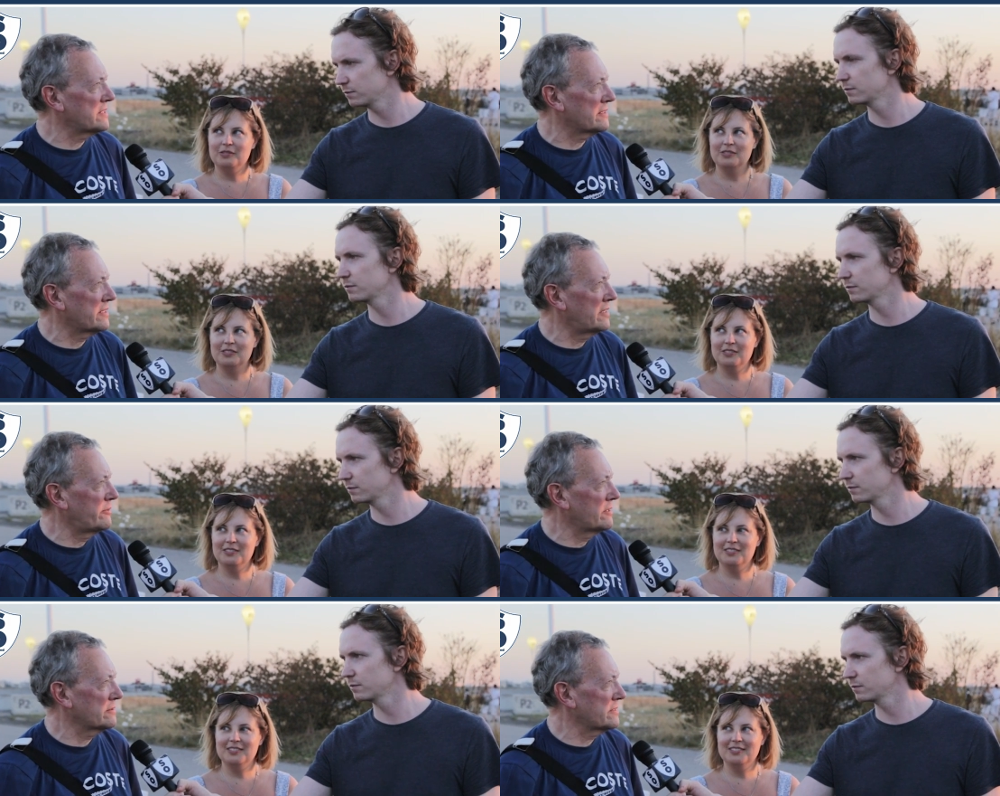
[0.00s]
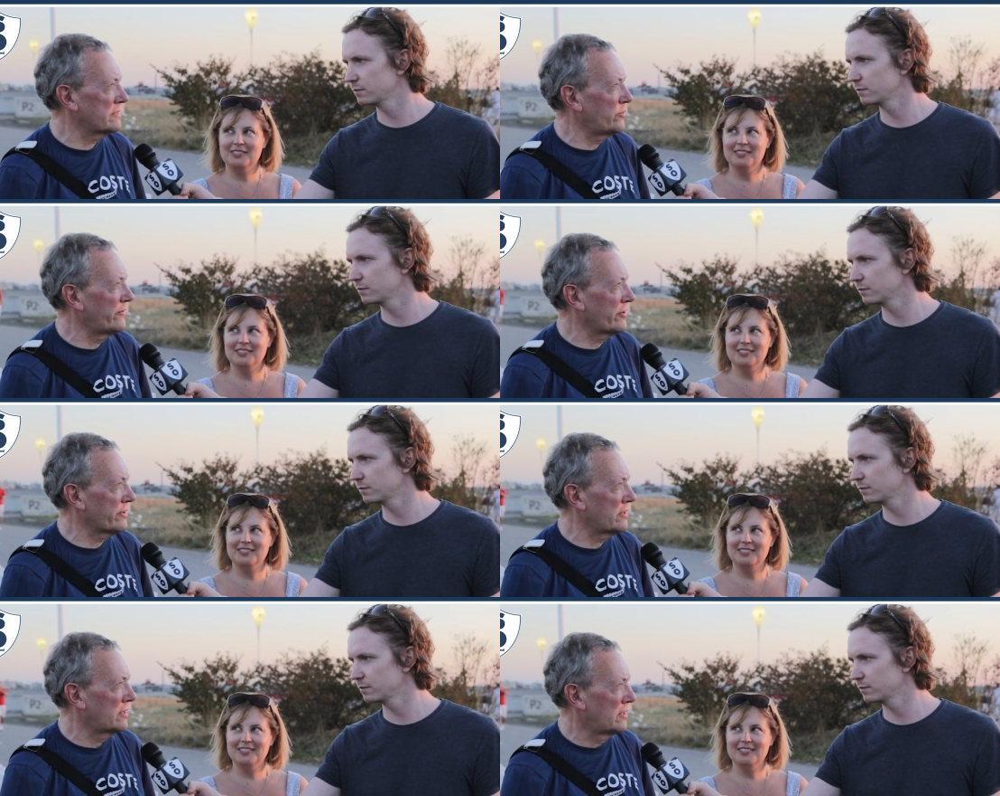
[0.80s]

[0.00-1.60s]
Speaker 1: Saturday because I think we've got to